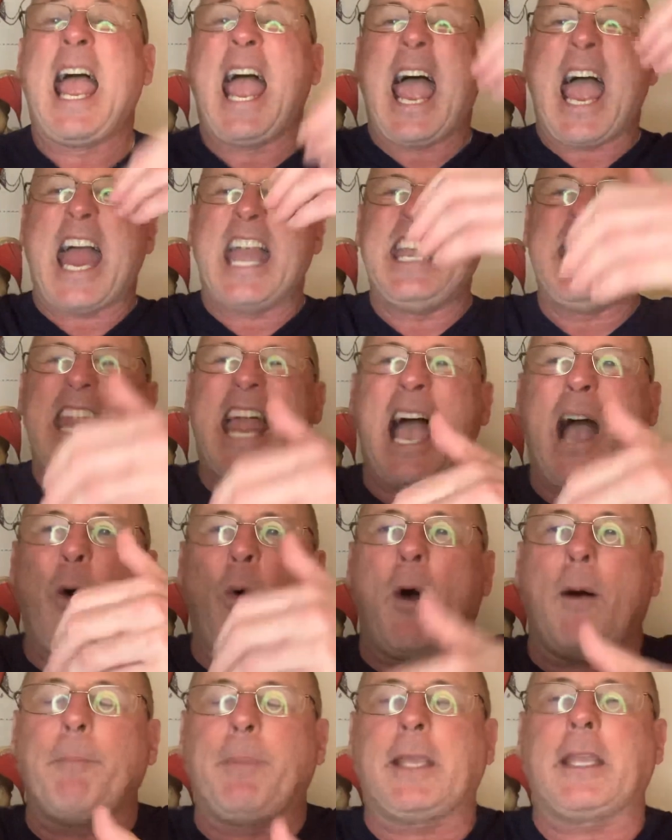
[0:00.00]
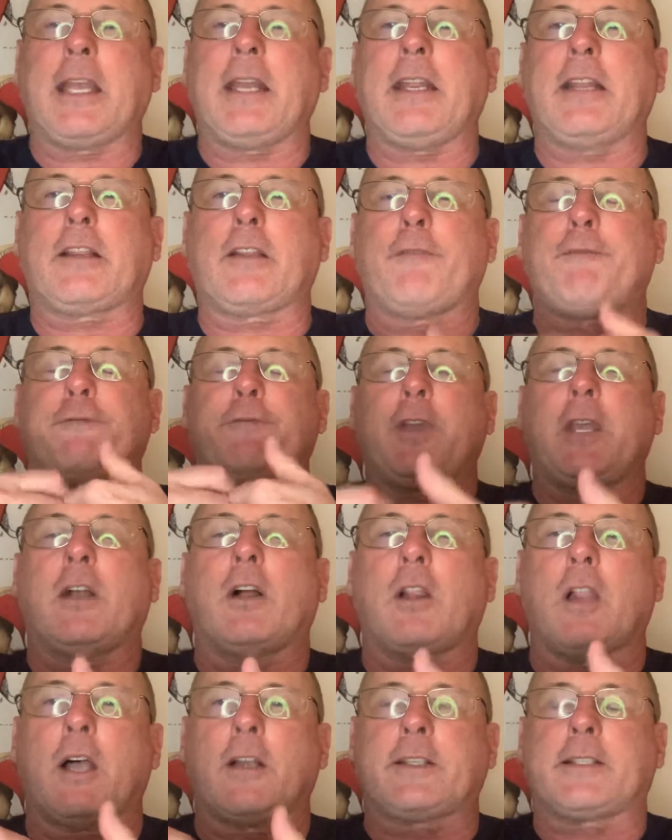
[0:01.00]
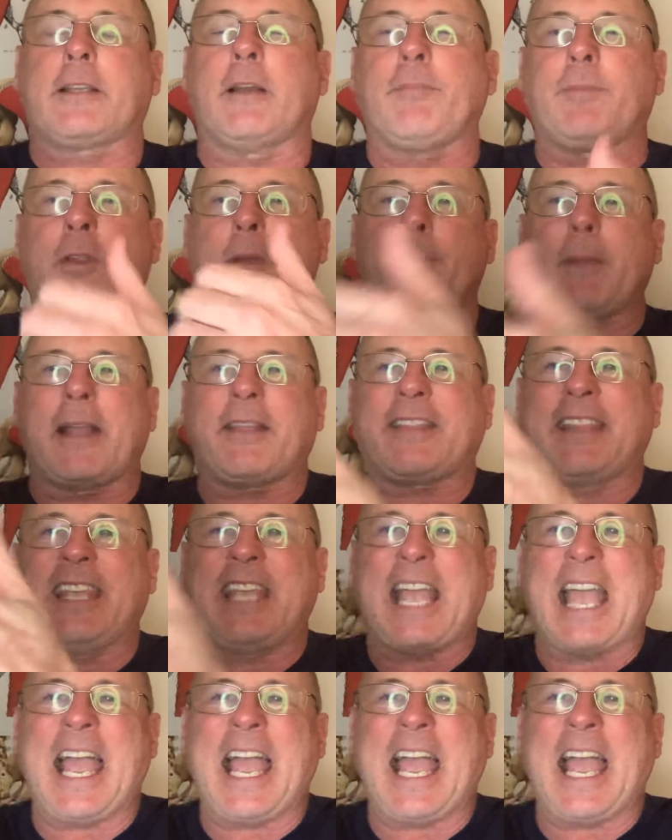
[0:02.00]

and now I'm beginning to feel a symptom at the